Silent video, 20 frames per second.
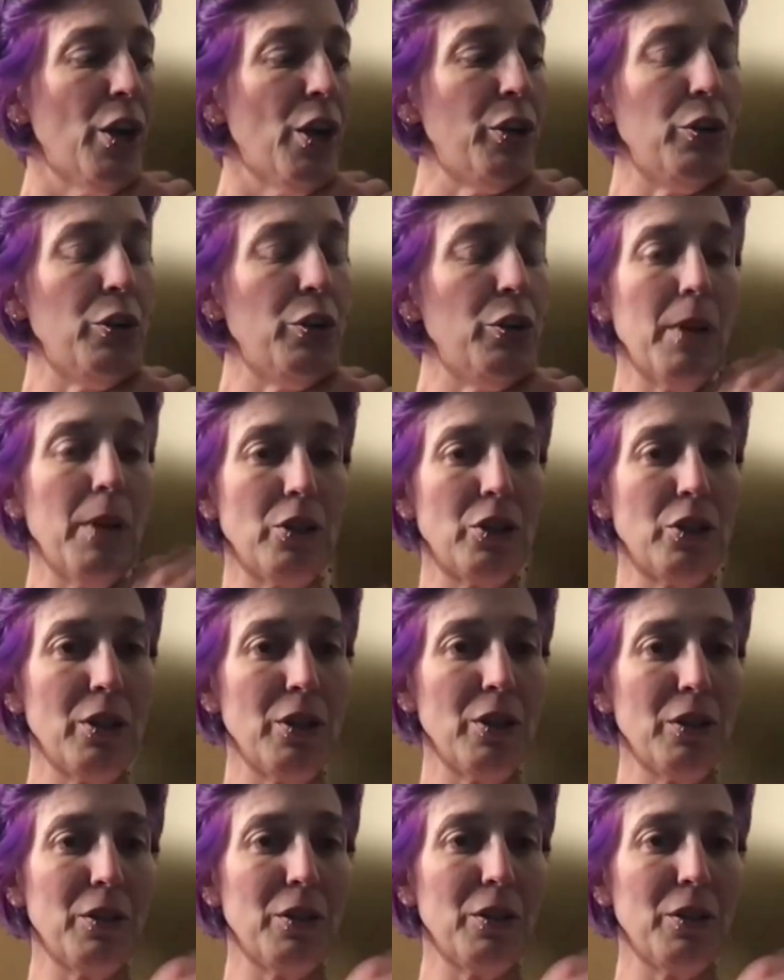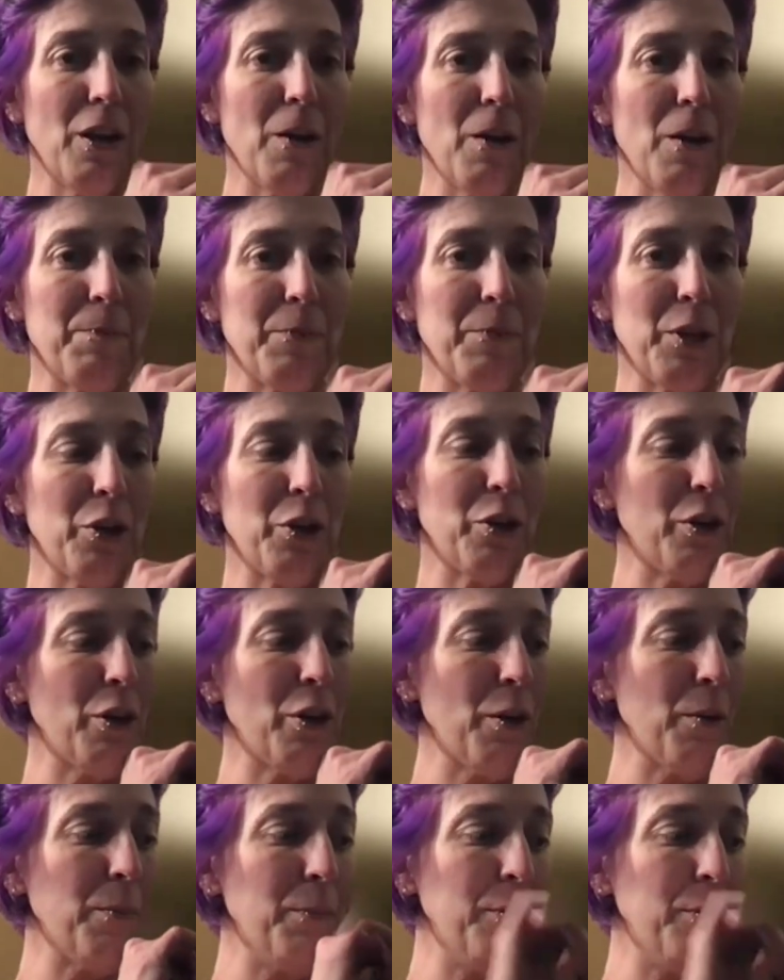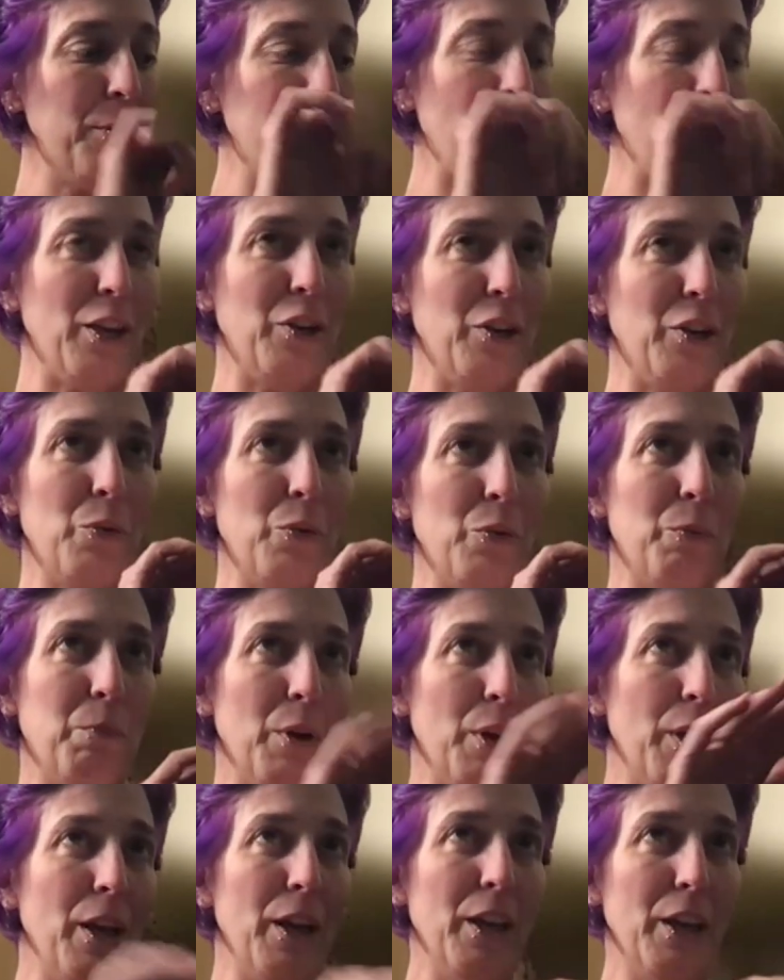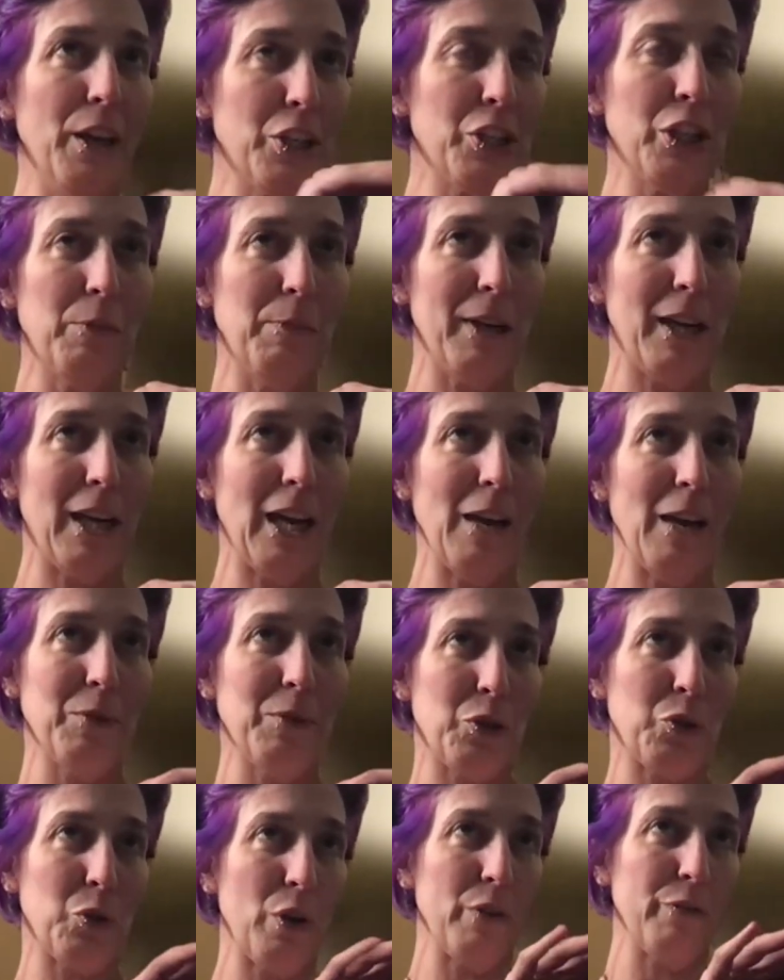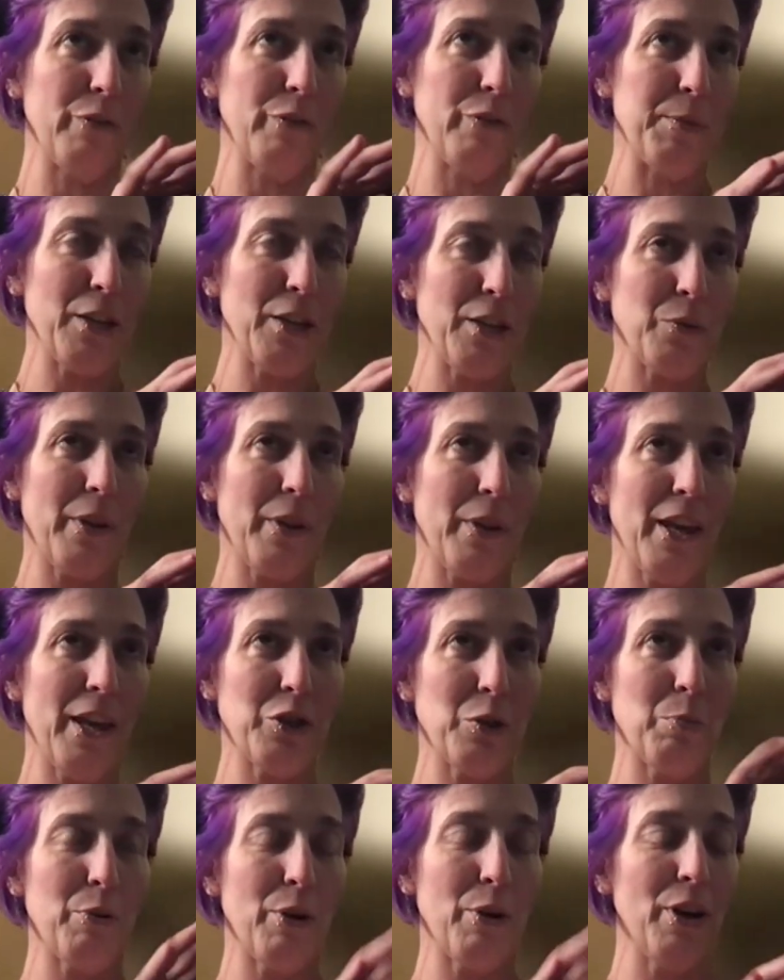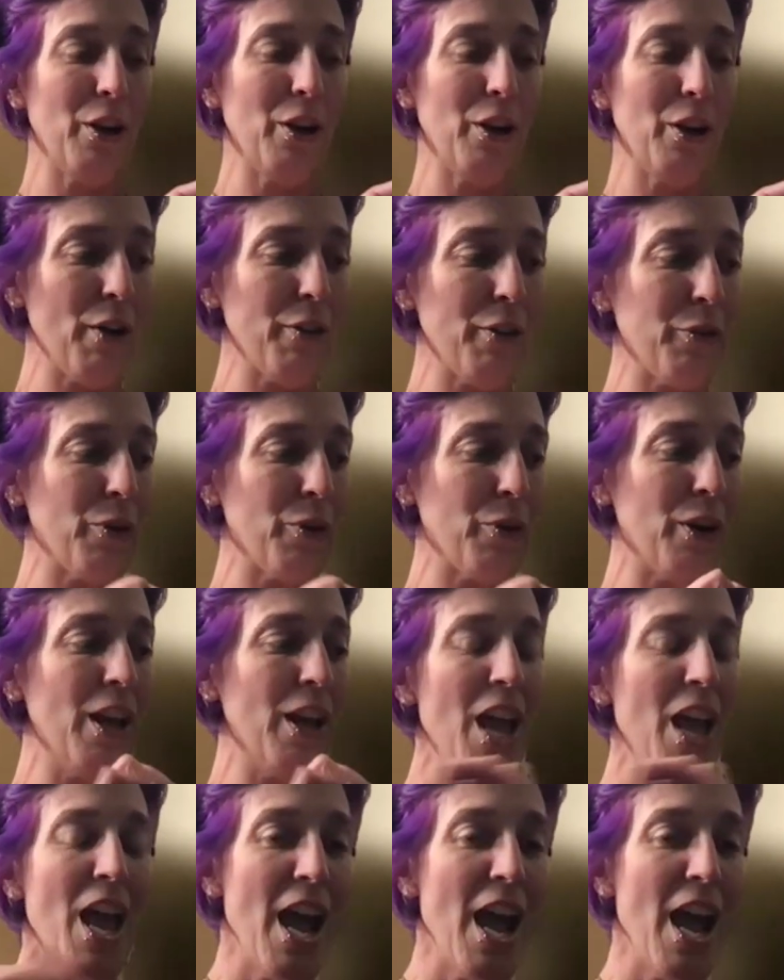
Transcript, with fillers: You mentioned um, your uh, that you initially became sort of obsessed with Hester Prynne and Hawthorne.